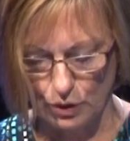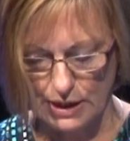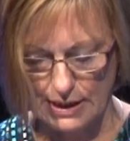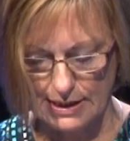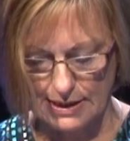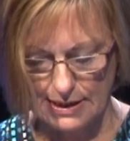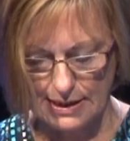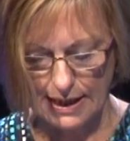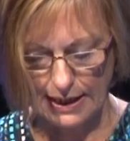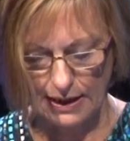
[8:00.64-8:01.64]
what it is
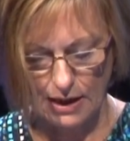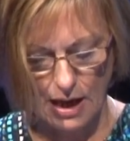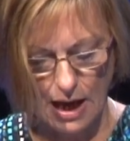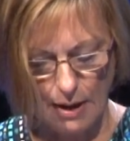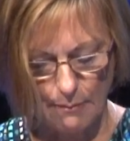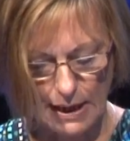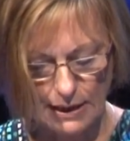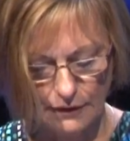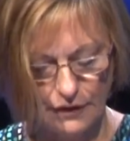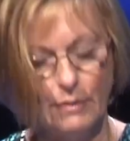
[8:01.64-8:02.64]
today, and
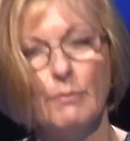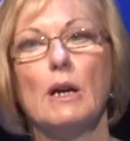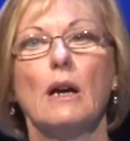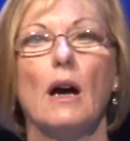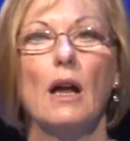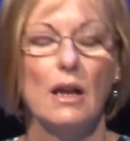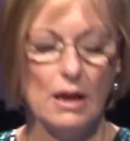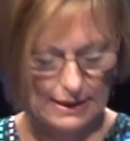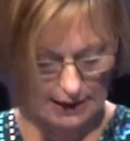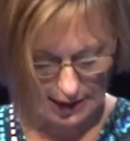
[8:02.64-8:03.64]
many of them are
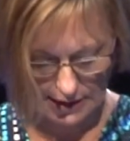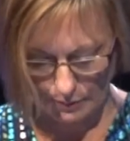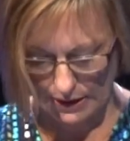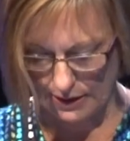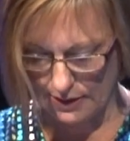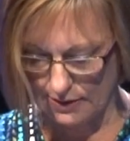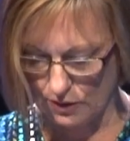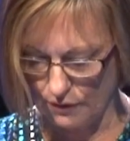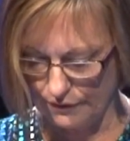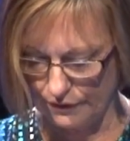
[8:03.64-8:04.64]
likely to be at this
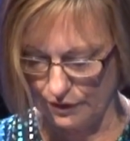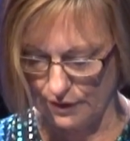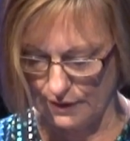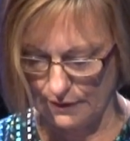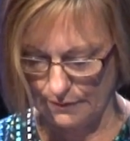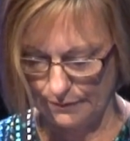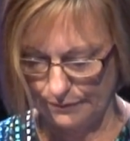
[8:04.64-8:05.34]
conference.